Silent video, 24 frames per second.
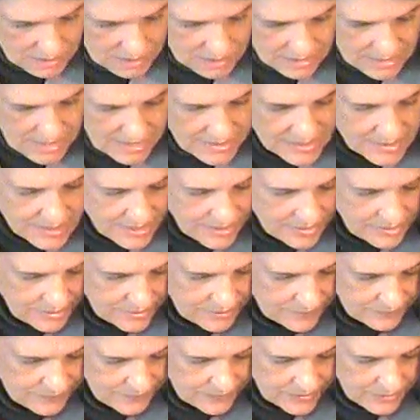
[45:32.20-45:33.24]
Says here
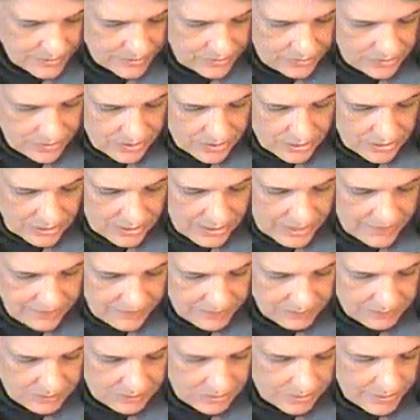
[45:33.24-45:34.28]
that for the New York Life
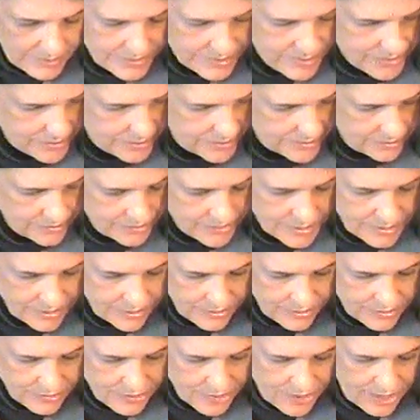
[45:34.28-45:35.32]
employees who are losing
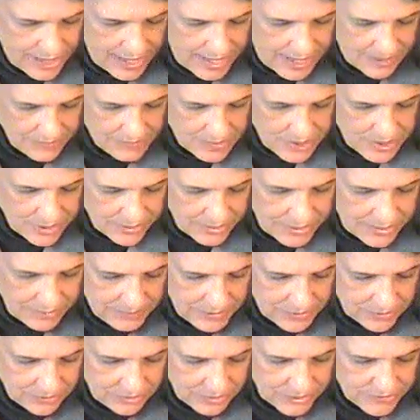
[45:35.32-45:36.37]
their jobs to
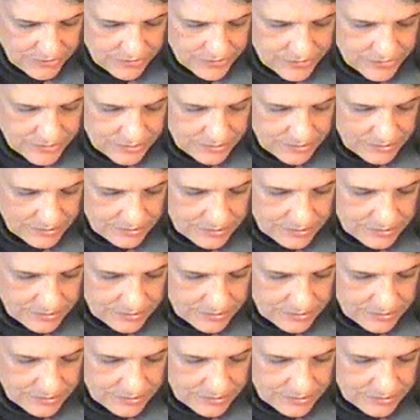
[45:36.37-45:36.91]
immigrants